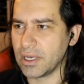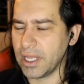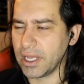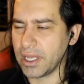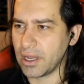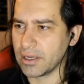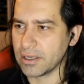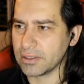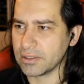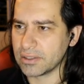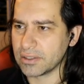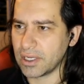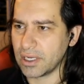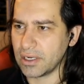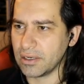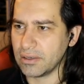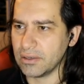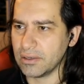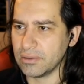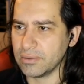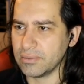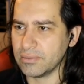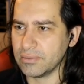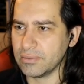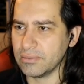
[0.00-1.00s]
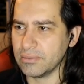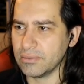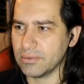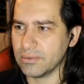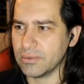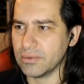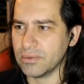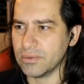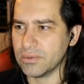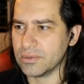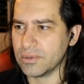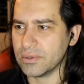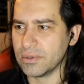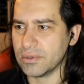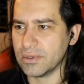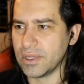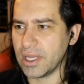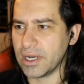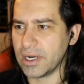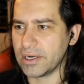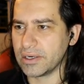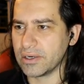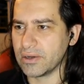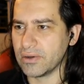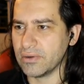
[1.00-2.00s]
Klingons. I don't know who
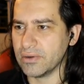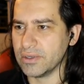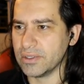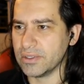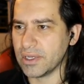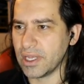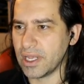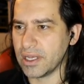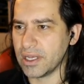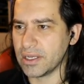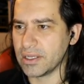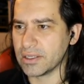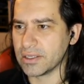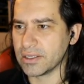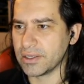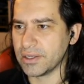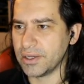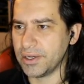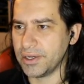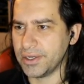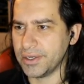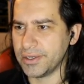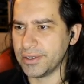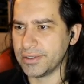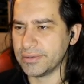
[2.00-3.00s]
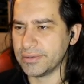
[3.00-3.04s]
they're going to hail.